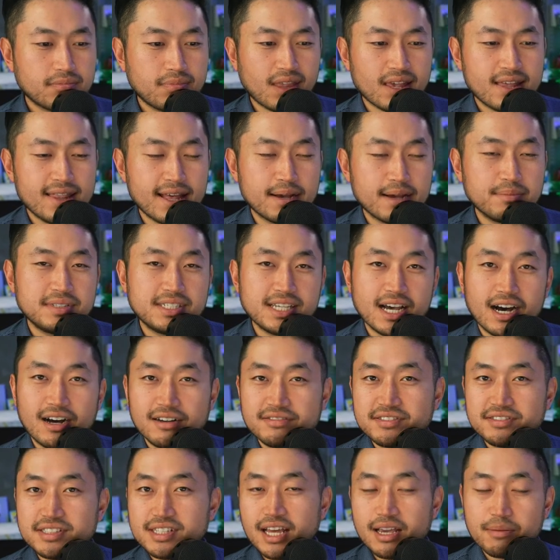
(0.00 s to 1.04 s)

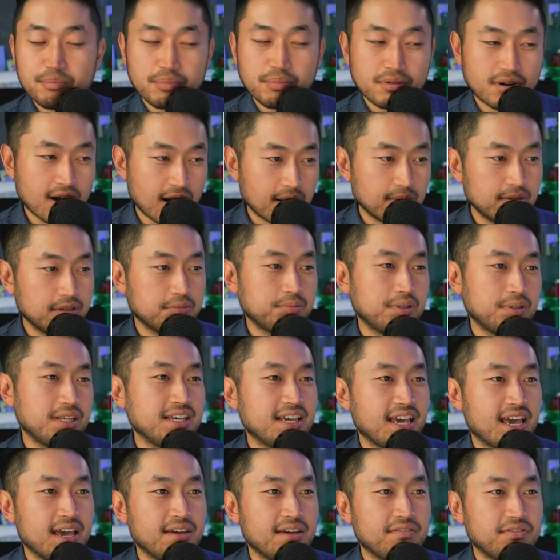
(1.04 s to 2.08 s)
themselves, and they probably
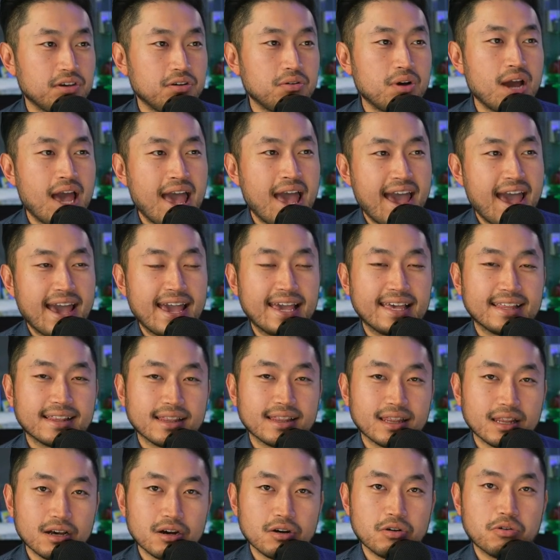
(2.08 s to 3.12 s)
gave you a
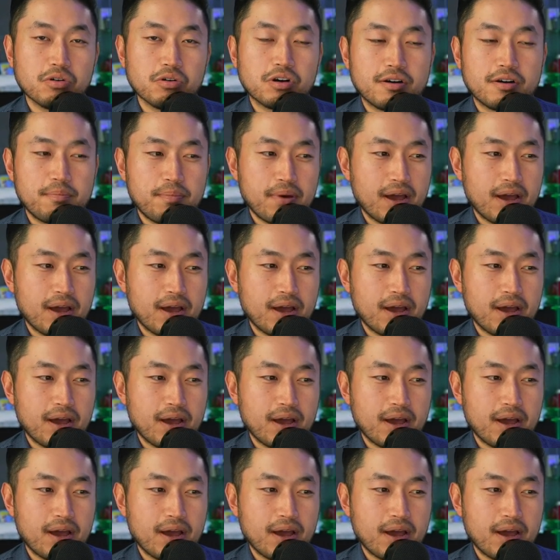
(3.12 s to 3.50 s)
lower